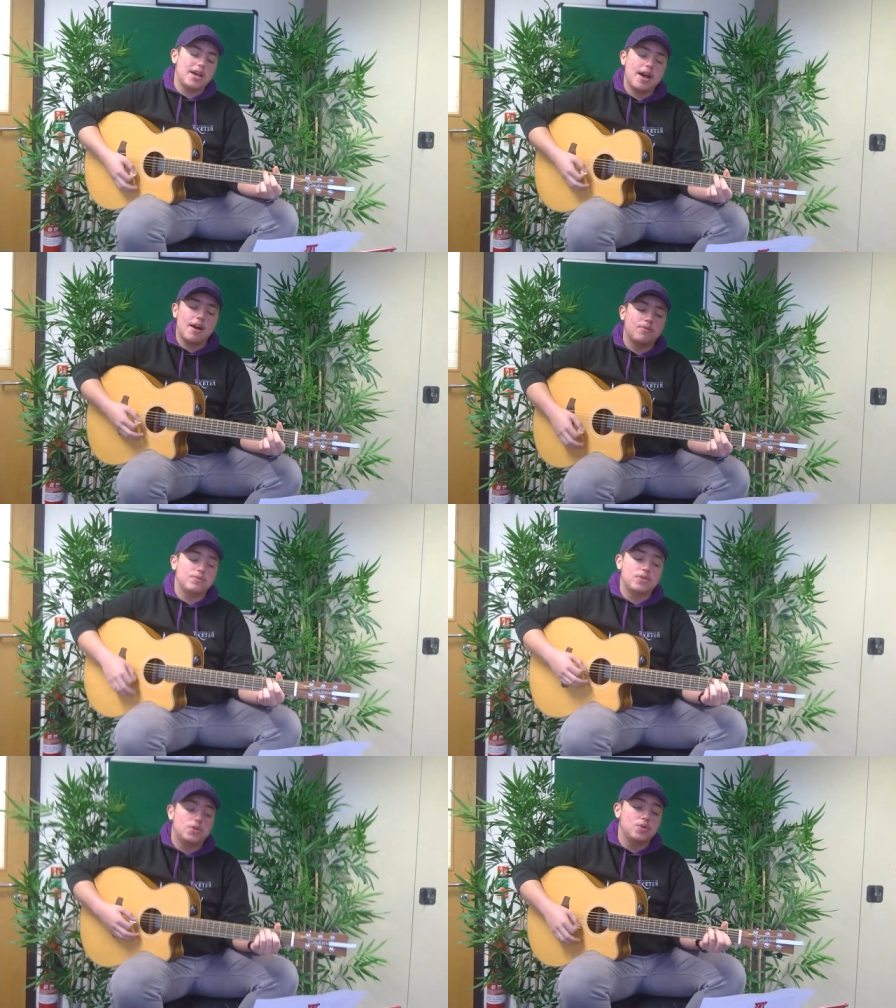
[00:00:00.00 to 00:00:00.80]

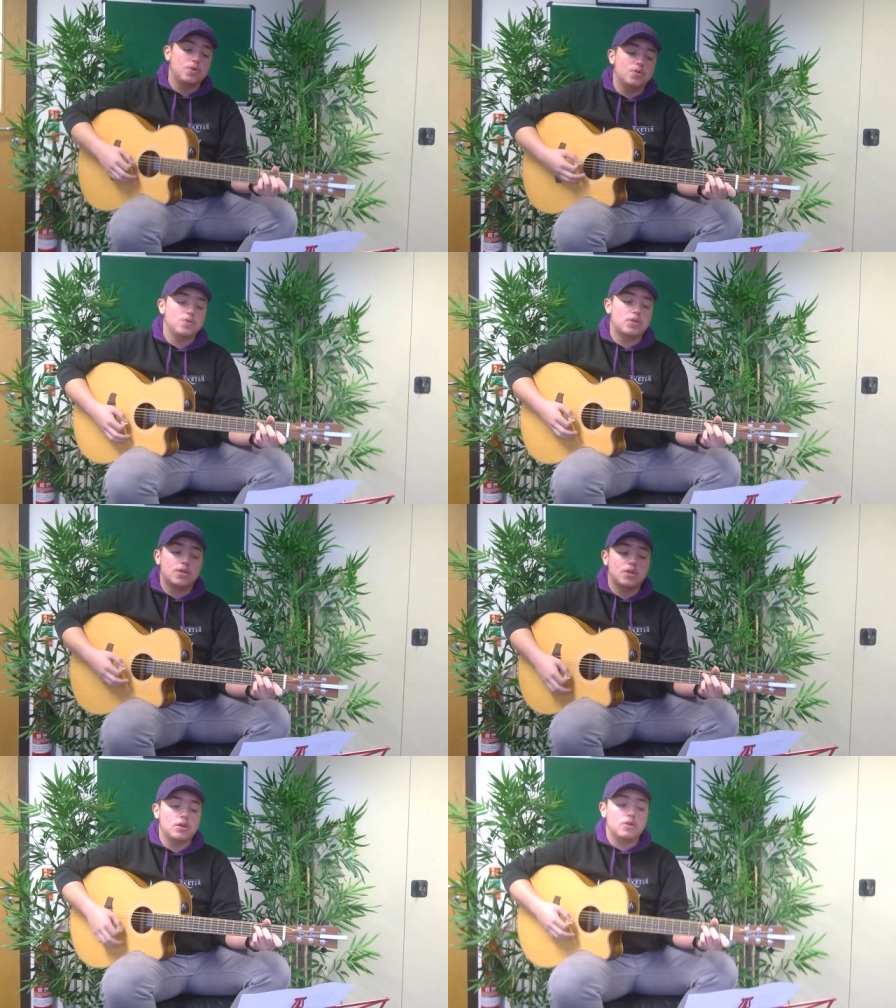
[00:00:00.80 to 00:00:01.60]
down to
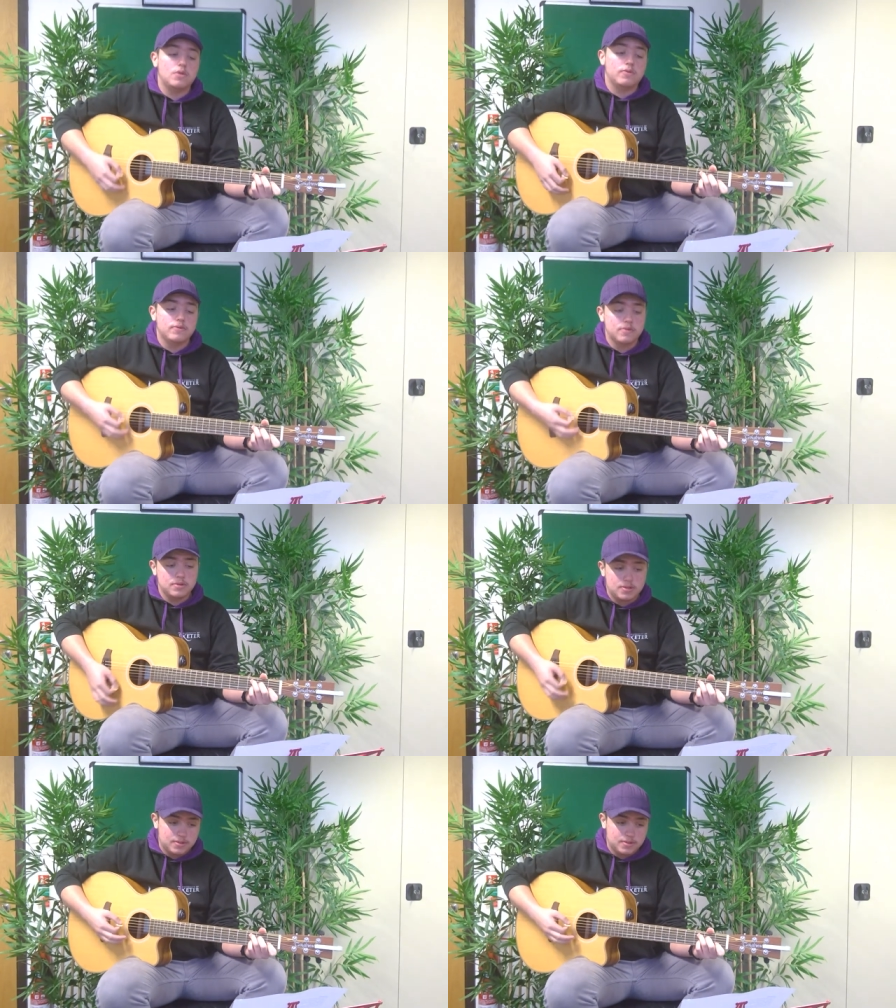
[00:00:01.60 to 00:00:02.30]
tears.